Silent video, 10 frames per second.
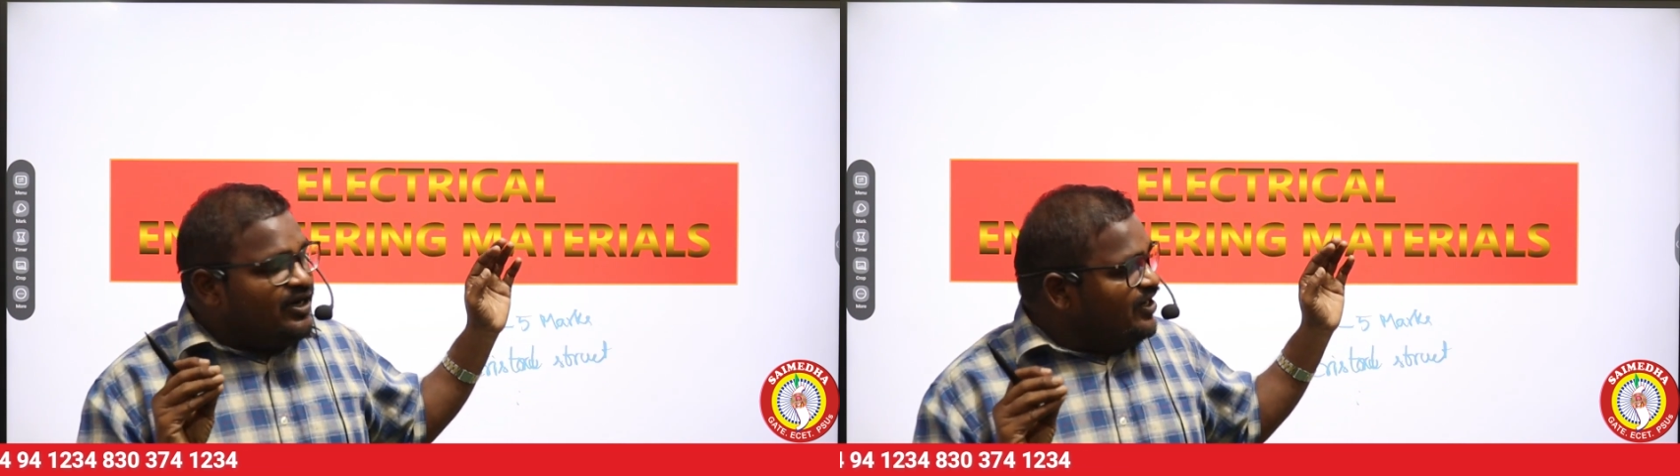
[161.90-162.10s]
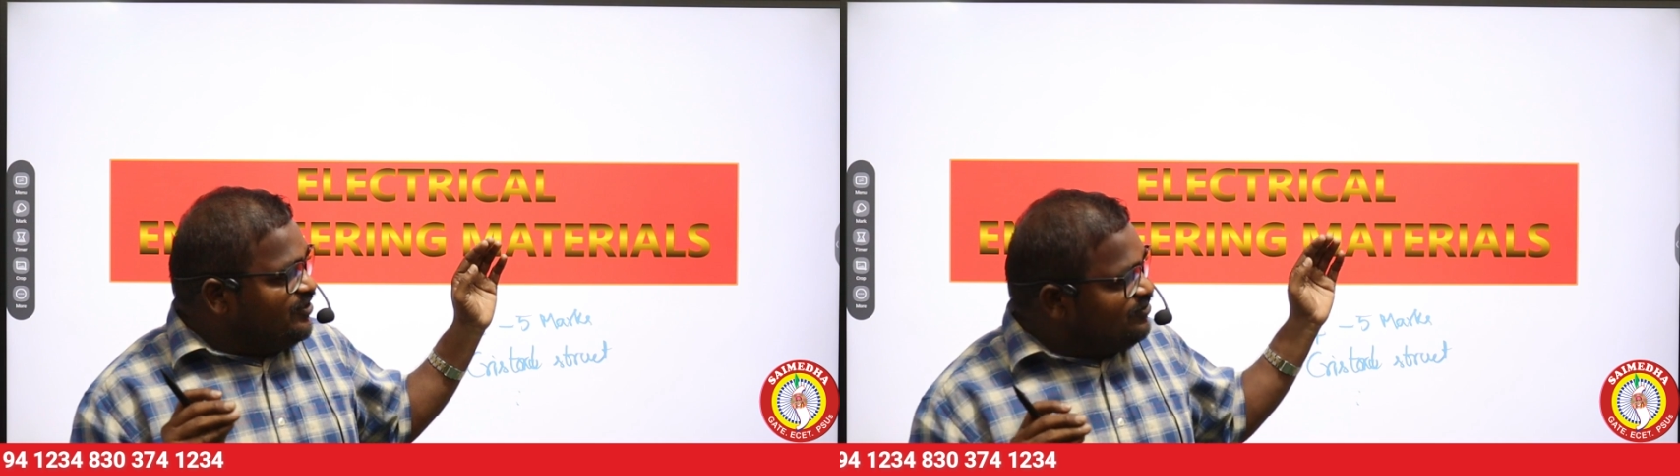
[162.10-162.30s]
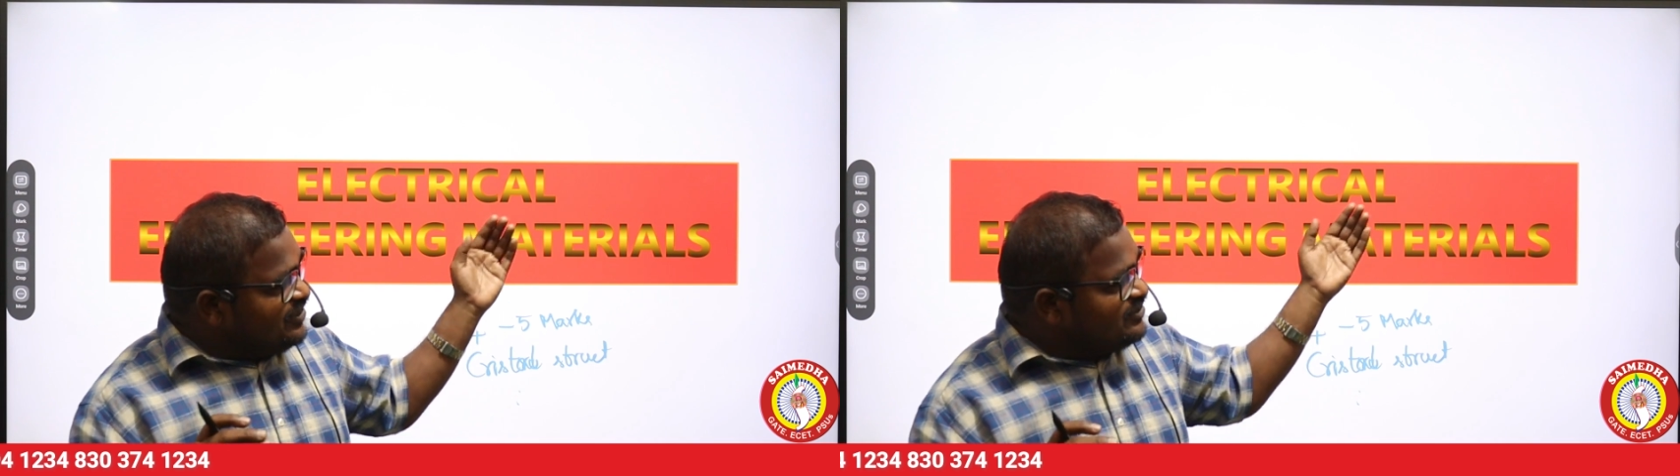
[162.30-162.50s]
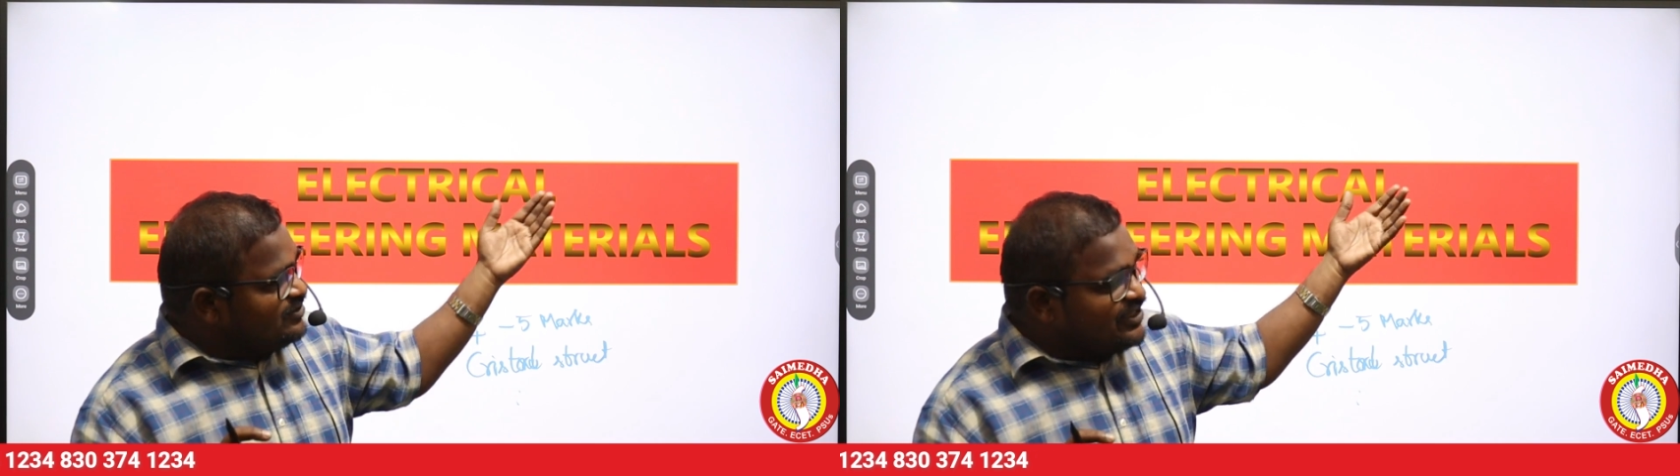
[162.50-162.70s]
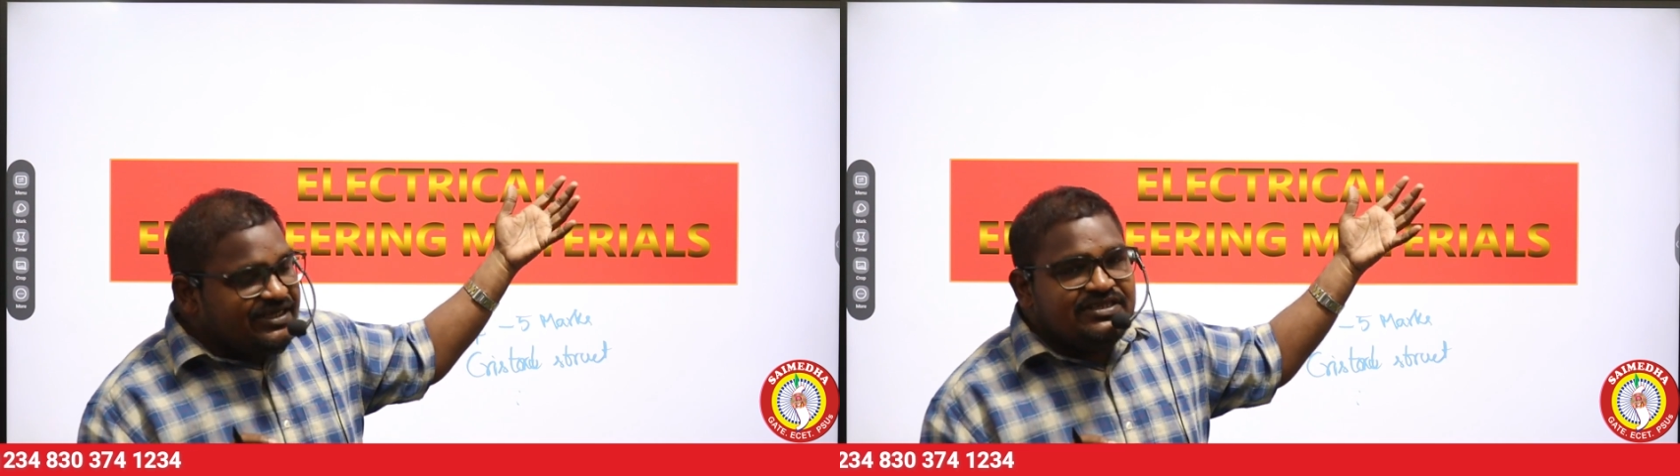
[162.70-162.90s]
and you need
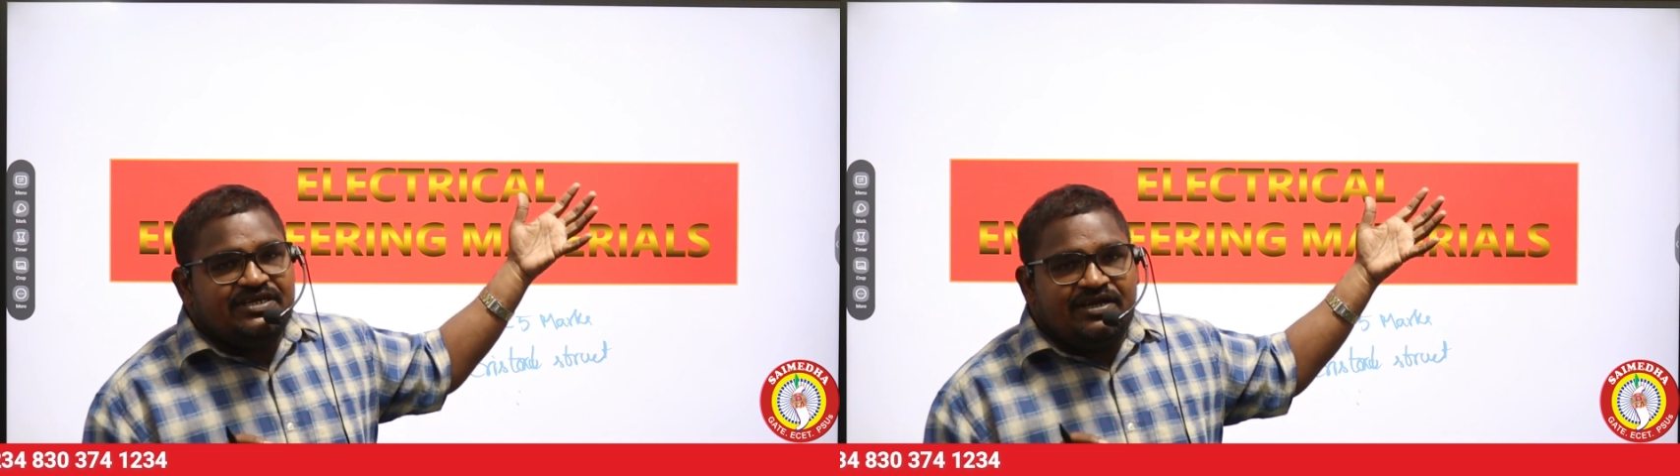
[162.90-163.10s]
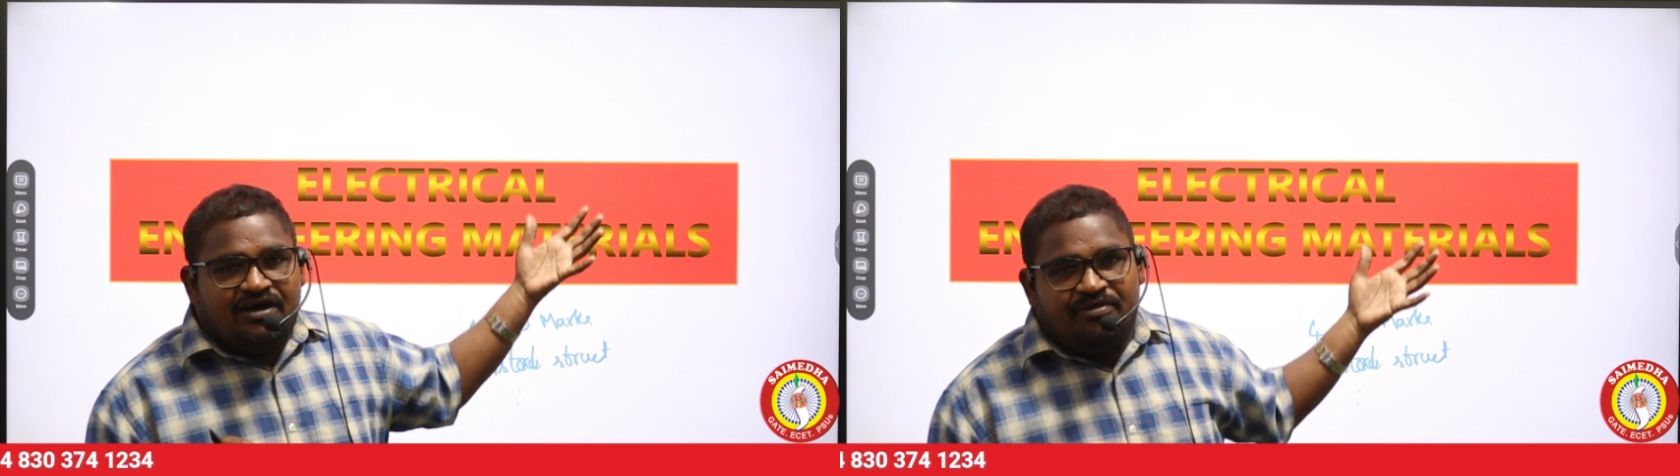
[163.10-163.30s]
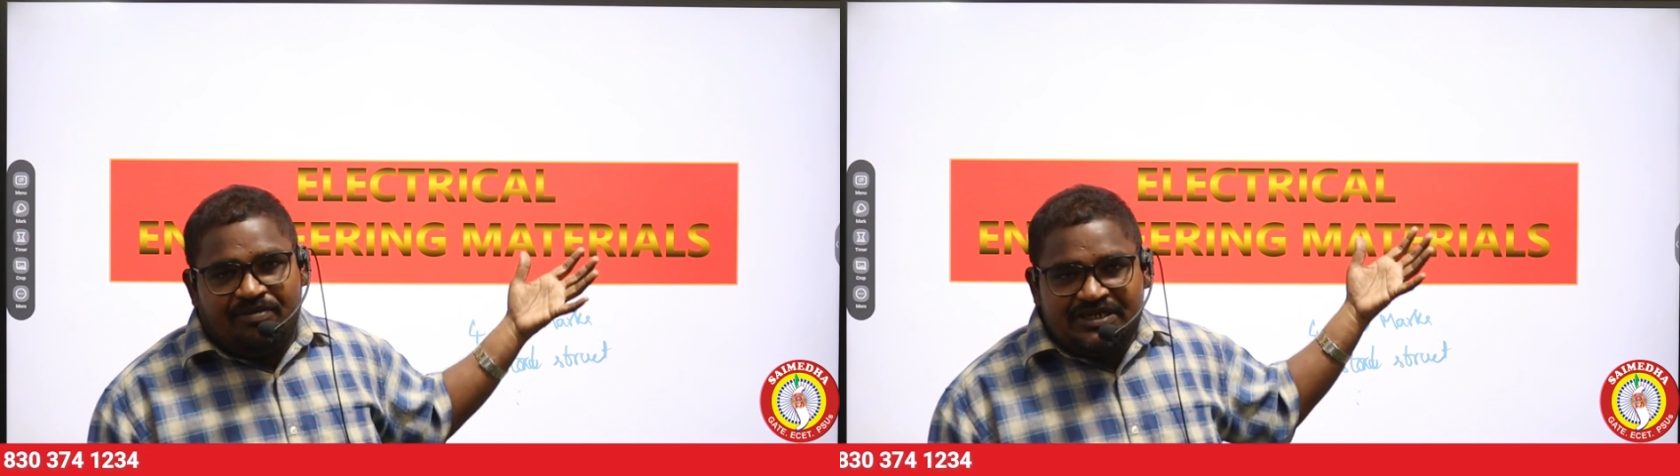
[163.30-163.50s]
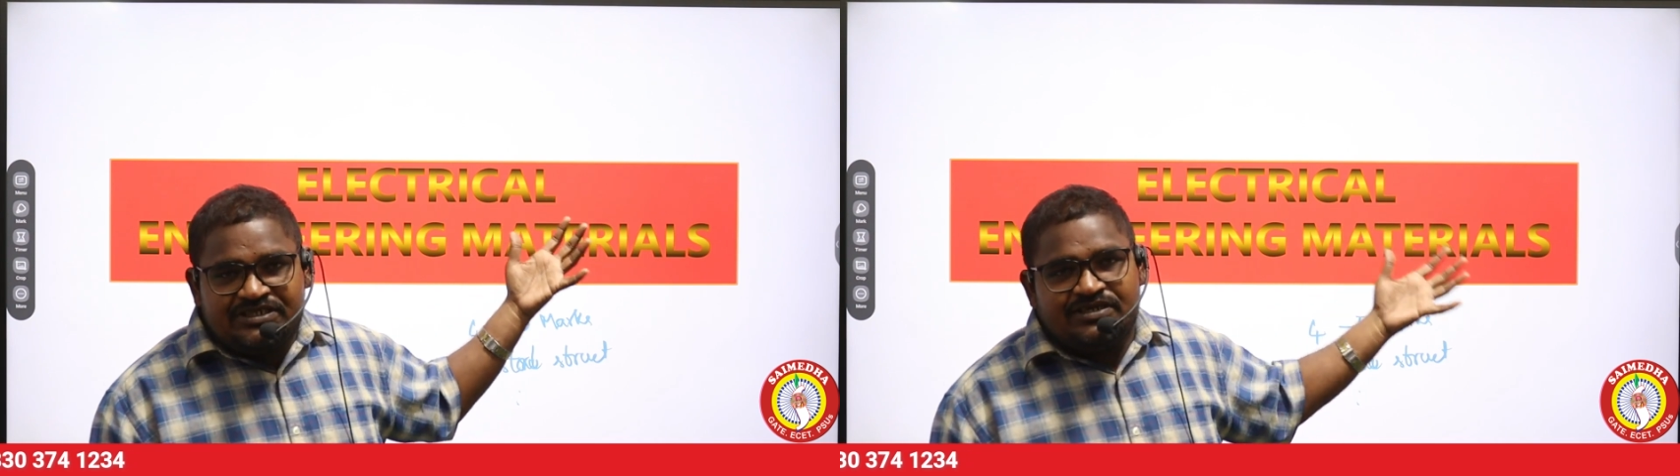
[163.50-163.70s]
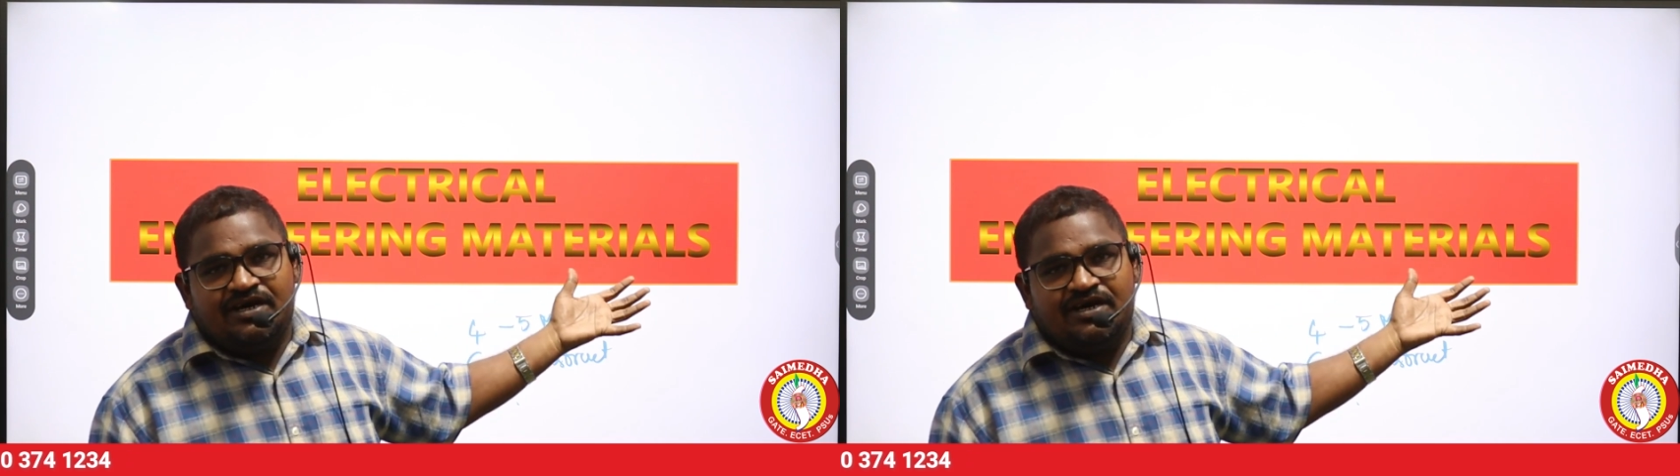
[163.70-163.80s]
to get the much